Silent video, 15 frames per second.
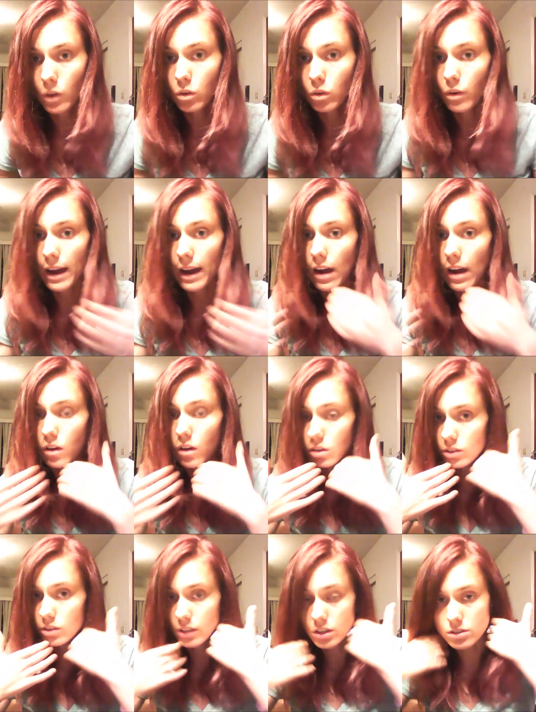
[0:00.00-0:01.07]
L'Oreal
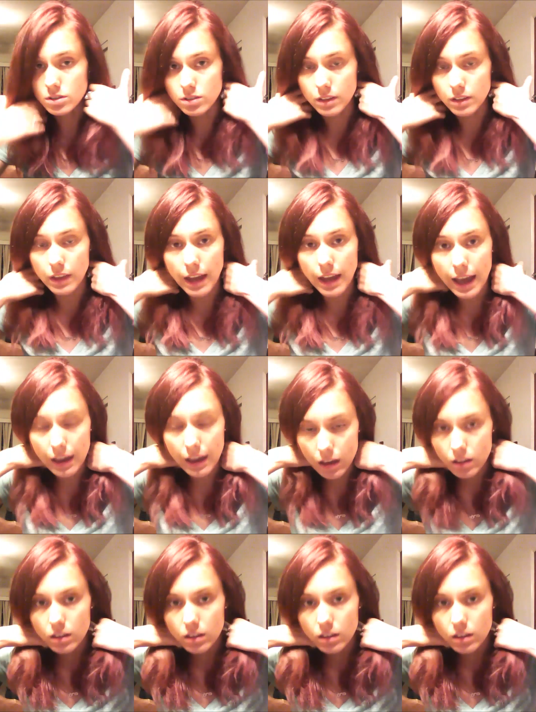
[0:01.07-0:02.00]
earlier during the day.